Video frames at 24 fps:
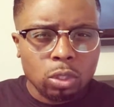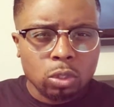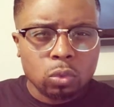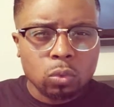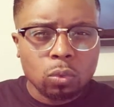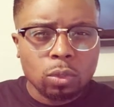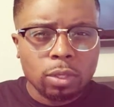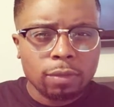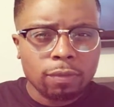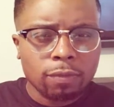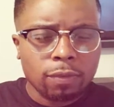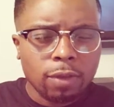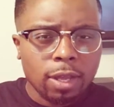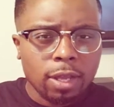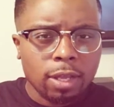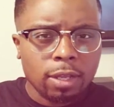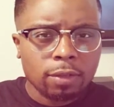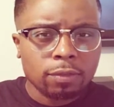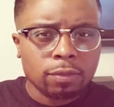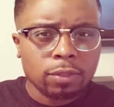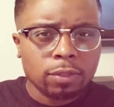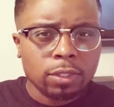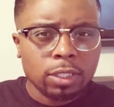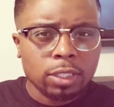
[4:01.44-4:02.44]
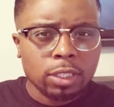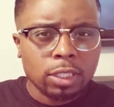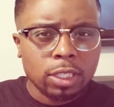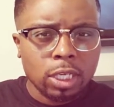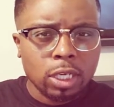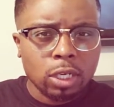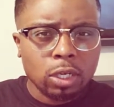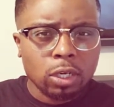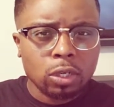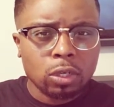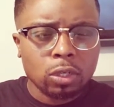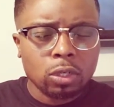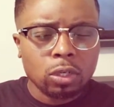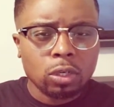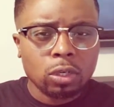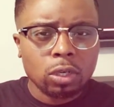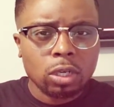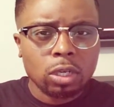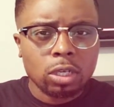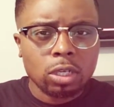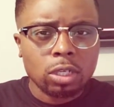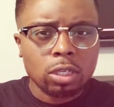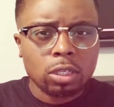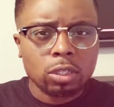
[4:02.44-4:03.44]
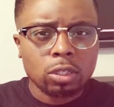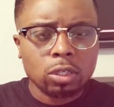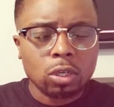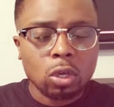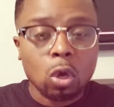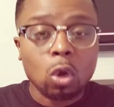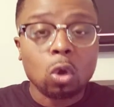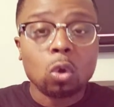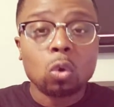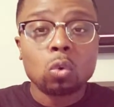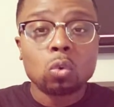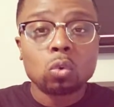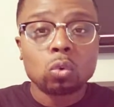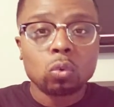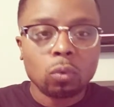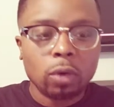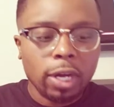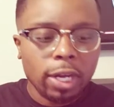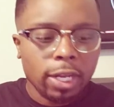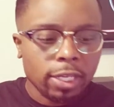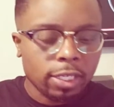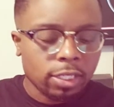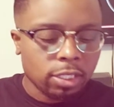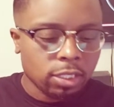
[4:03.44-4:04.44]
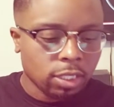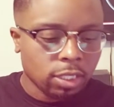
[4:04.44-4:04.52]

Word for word: to twenty-five year uh, old range